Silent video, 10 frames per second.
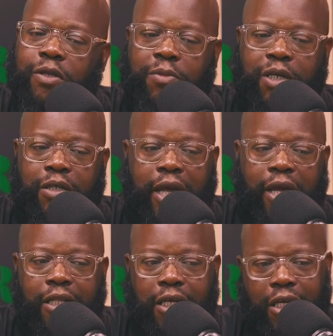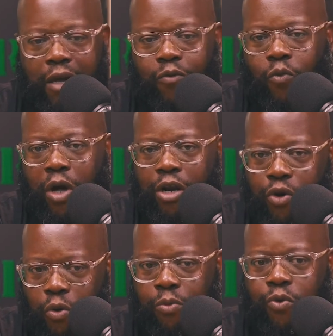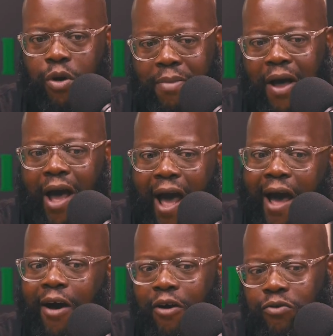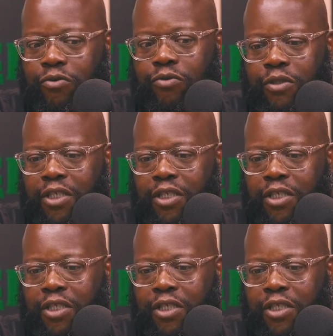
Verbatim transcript: with me daily and want to know more about how